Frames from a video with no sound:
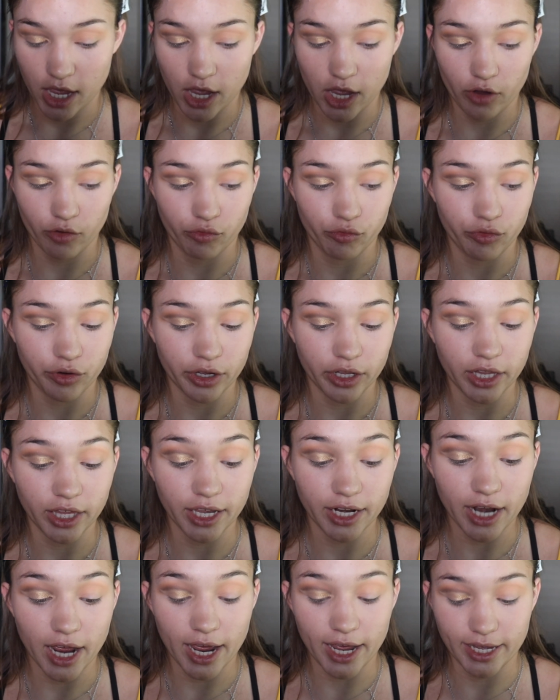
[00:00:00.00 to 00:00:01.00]
a really
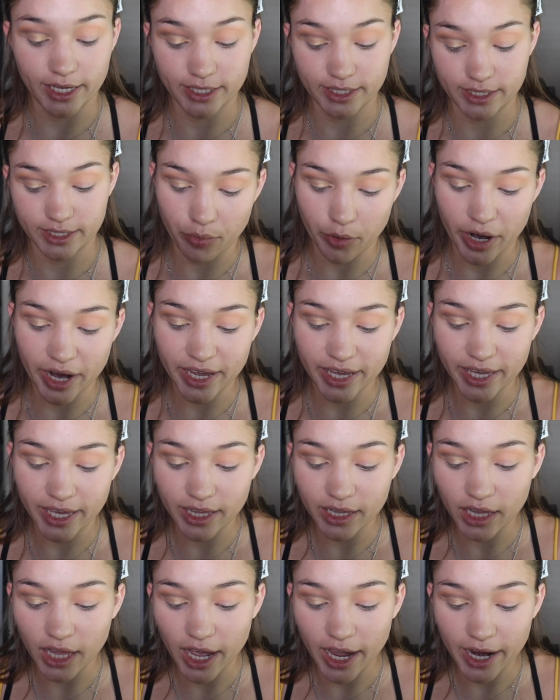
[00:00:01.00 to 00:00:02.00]
nice
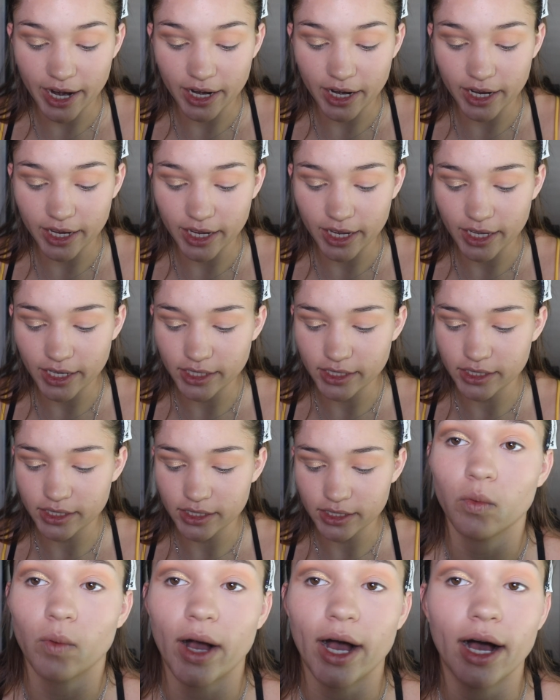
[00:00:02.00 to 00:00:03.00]
breaking line, I
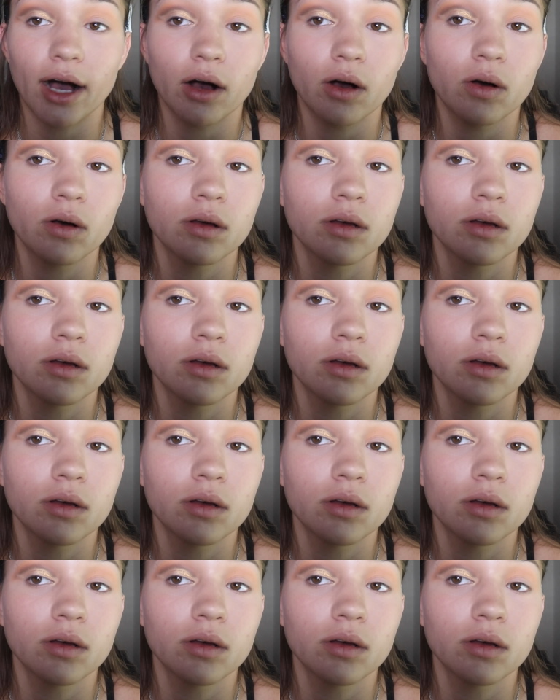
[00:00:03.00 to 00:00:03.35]
guess. Wow.